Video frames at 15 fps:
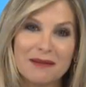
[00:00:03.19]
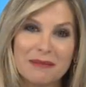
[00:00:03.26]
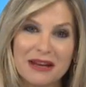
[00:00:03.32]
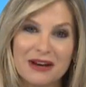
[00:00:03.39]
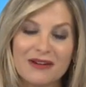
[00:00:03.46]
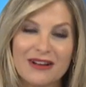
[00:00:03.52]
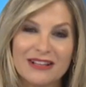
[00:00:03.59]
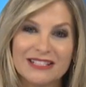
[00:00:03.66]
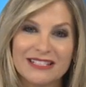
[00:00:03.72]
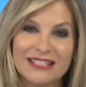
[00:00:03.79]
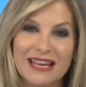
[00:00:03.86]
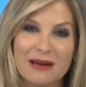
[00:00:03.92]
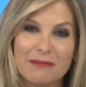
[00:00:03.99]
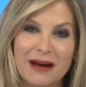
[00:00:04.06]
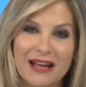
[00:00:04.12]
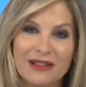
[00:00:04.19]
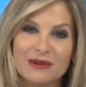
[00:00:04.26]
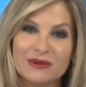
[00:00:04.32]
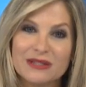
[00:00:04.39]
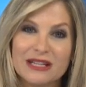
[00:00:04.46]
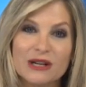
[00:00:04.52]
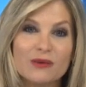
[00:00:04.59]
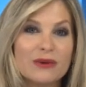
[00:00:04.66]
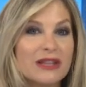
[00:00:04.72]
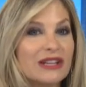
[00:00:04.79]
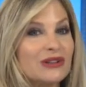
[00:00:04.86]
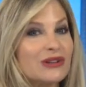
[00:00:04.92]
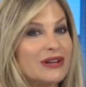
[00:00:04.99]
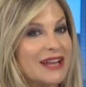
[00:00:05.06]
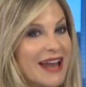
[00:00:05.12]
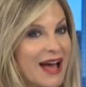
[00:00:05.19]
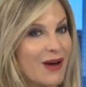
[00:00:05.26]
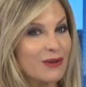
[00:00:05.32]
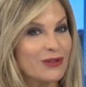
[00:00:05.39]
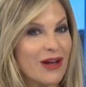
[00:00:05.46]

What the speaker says: Meteorologist Kate Bilo is here with a look at how